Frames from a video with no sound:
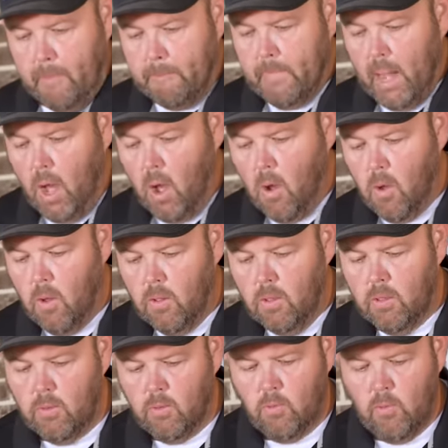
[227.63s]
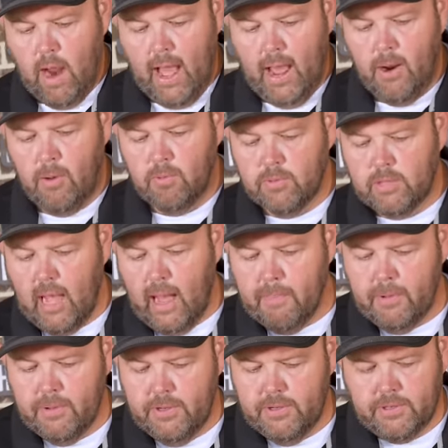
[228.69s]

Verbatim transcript: ball right on top of this